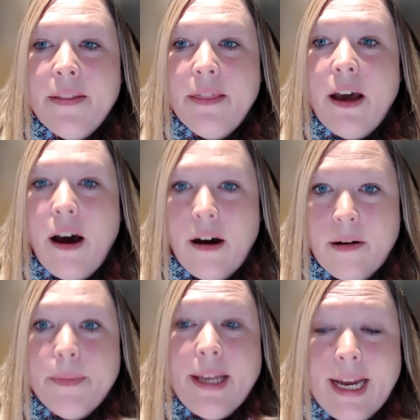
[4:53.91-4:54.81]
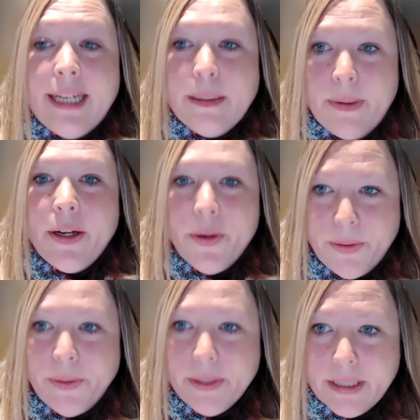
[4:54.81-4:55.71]
the harm that has been
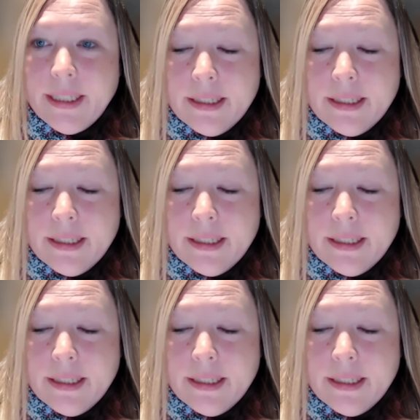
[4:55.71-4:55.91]
caused,